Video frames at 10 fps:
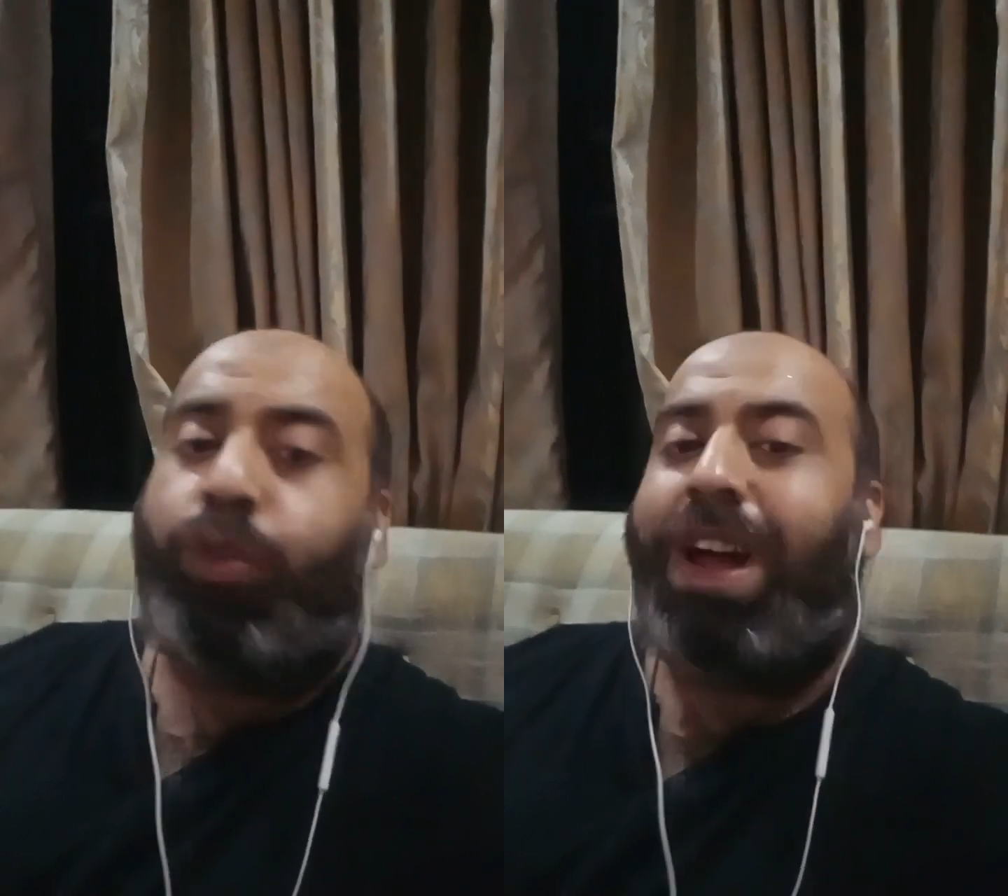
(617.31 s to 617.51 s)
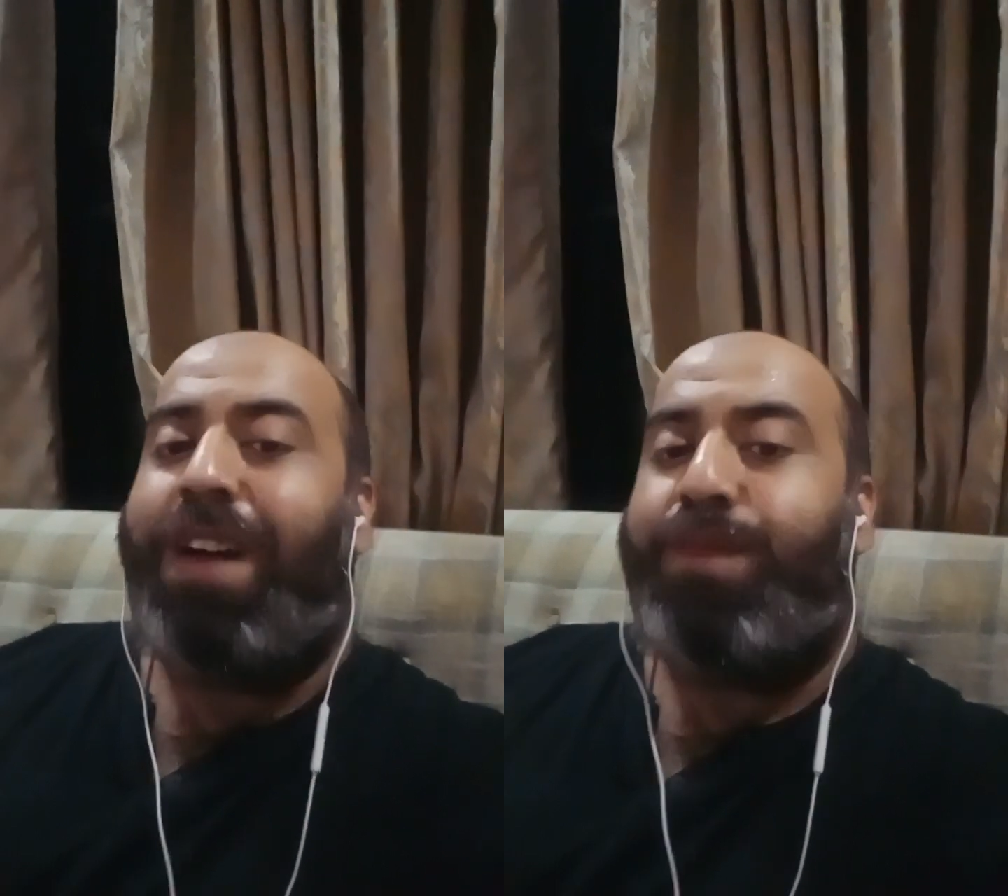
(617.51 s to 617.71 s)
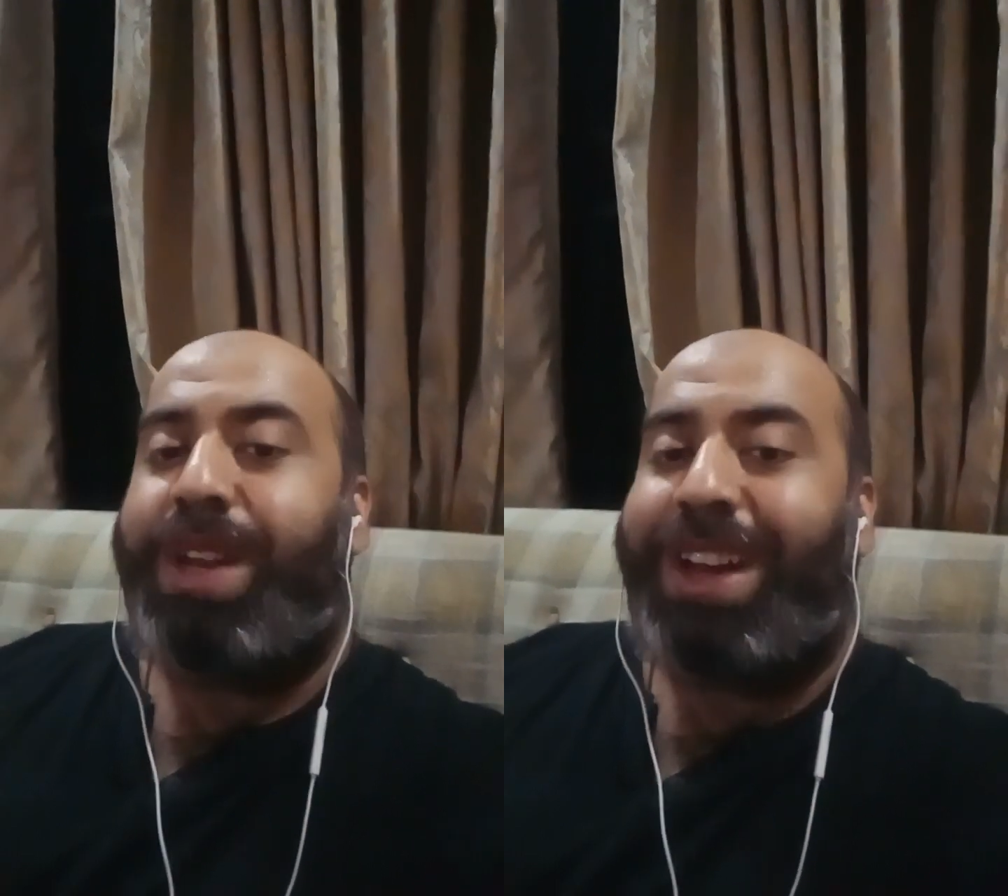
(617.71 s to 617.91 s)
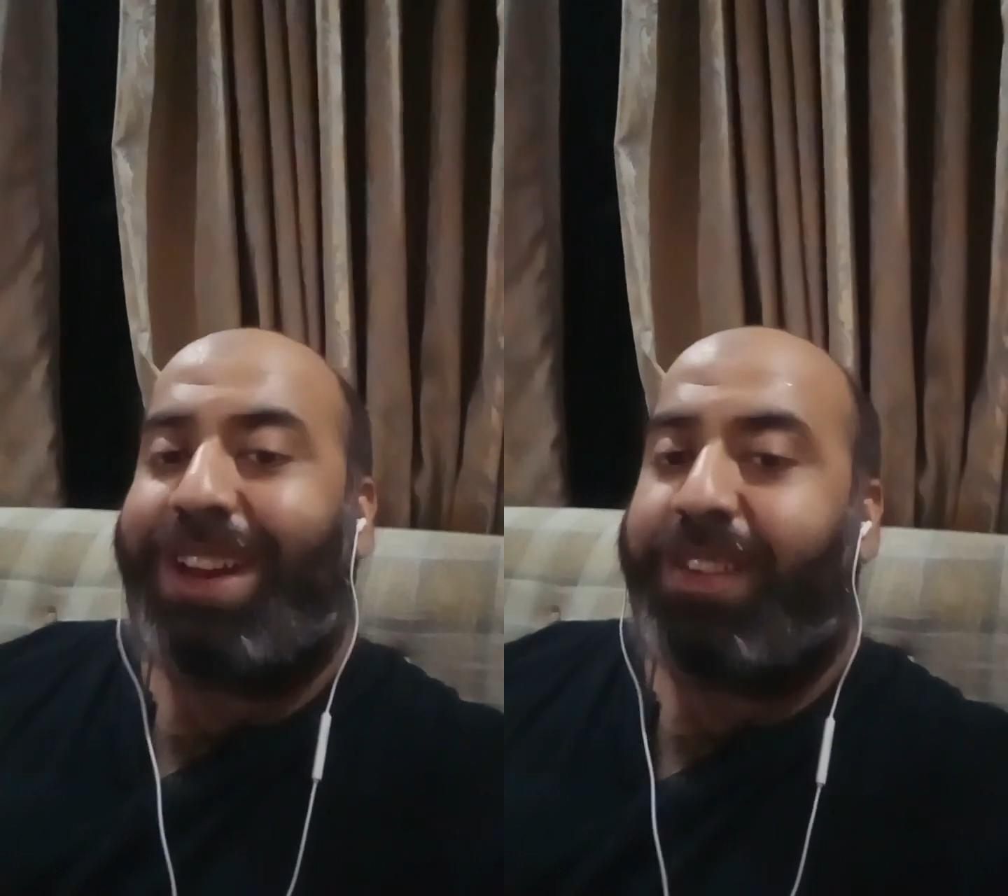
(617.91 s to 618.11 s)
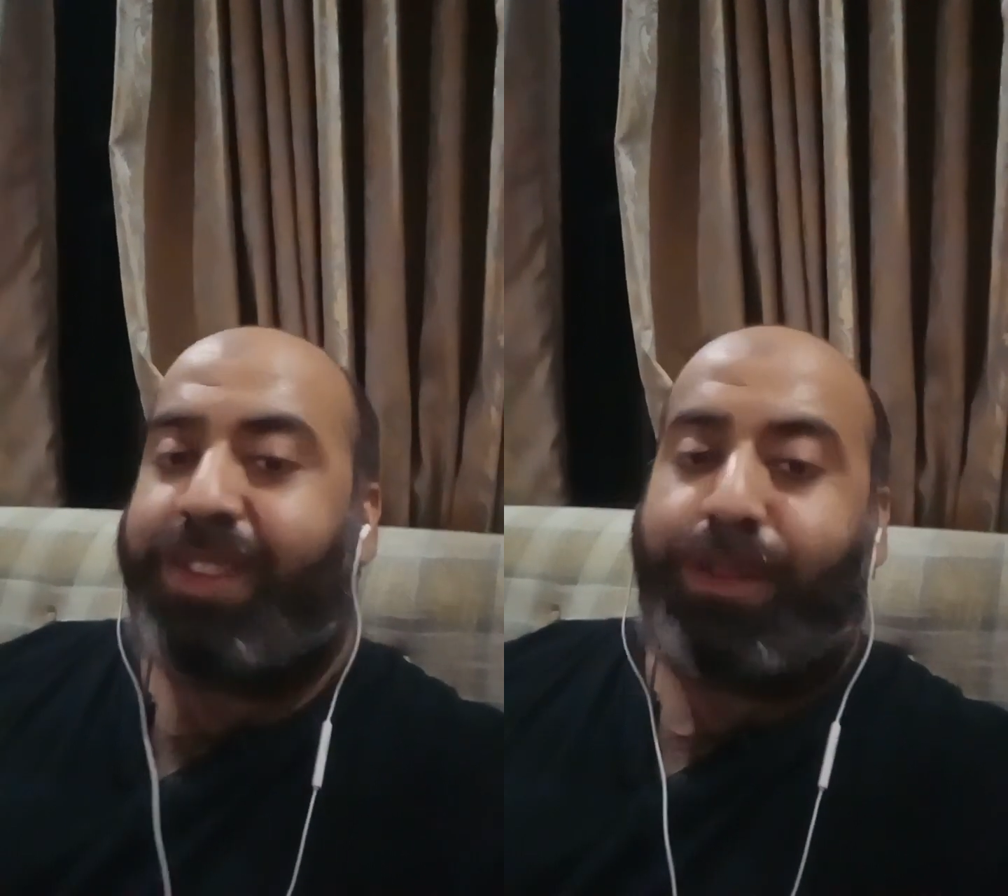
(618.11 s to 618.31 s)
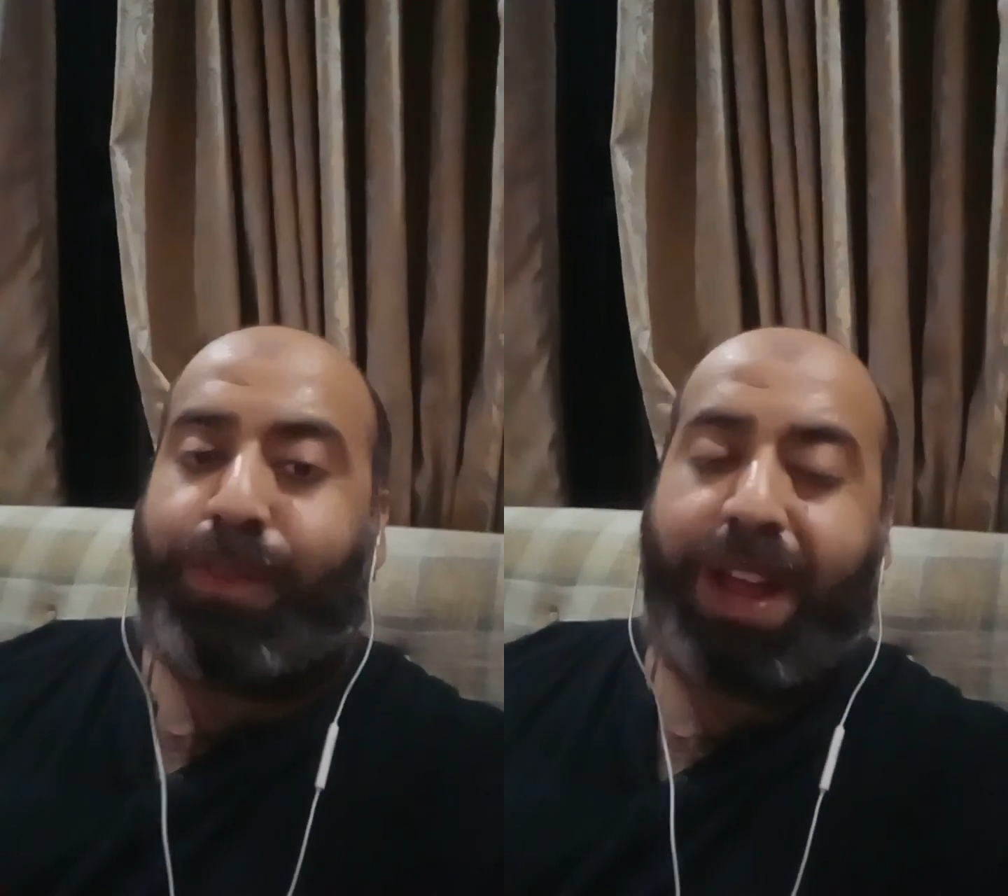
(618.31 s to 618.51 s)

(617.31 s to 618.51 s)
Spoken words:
who have been arrested